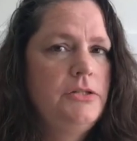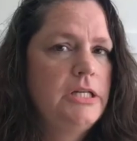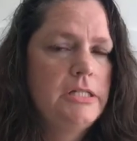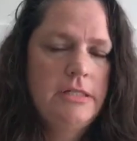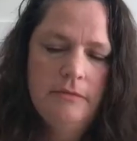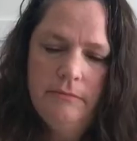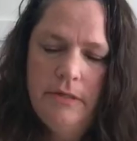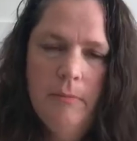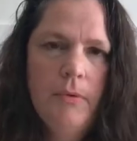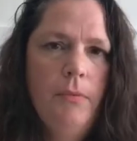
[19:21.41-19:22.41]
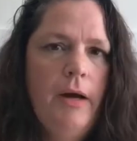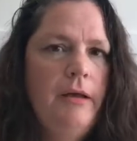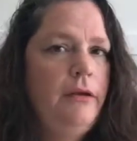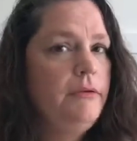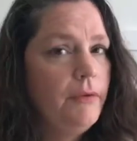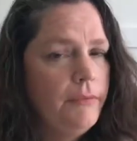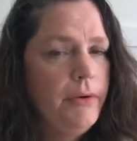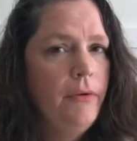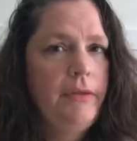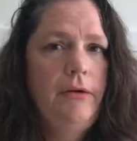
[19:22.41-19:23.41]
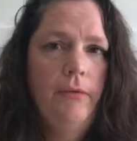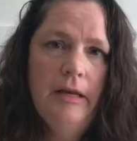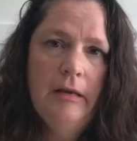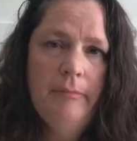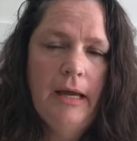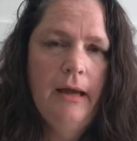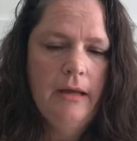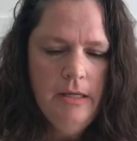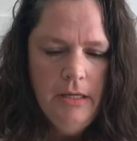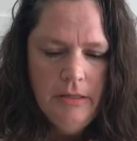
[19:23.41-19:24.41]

Just number 1, you don't know that you'll get it back.